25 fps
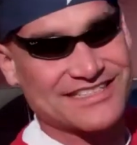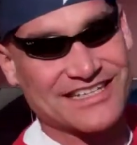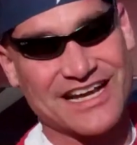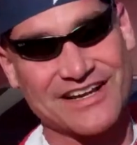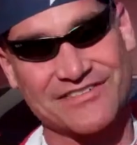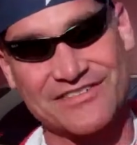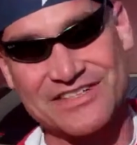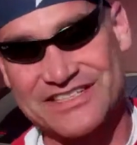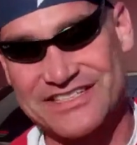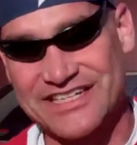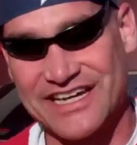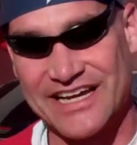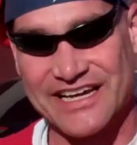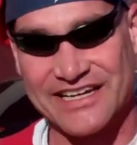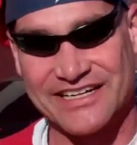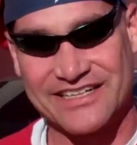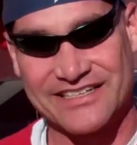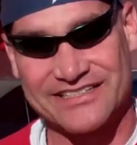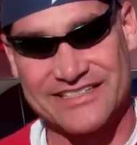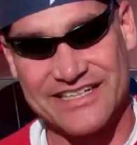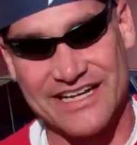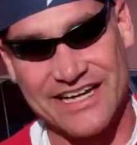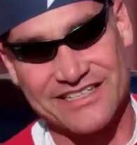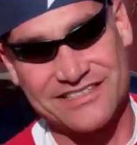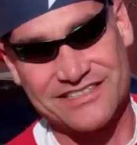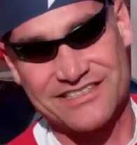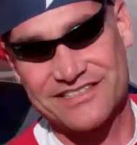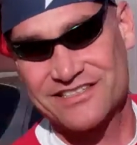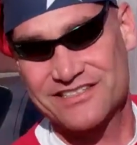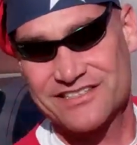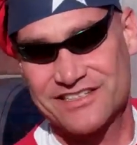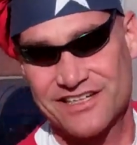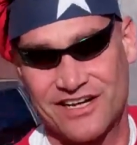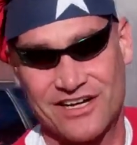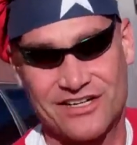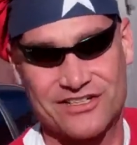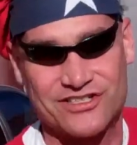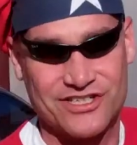17
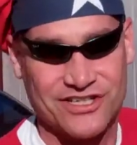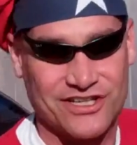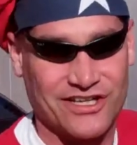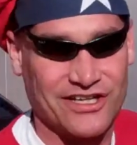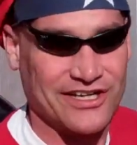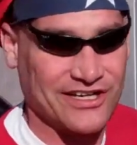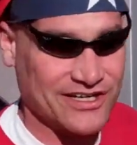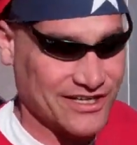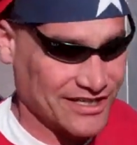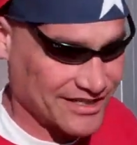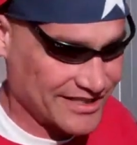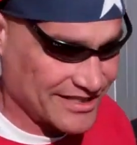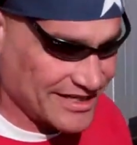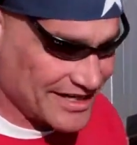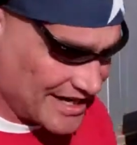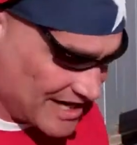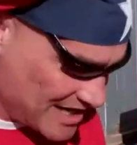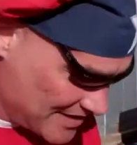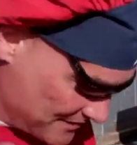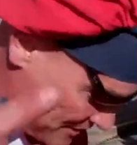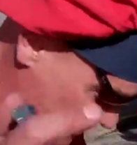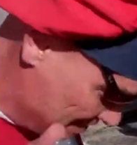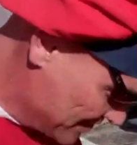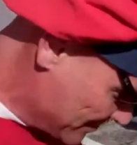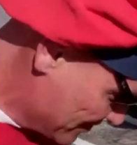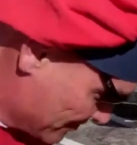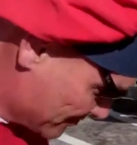contestants in our chili cook-off.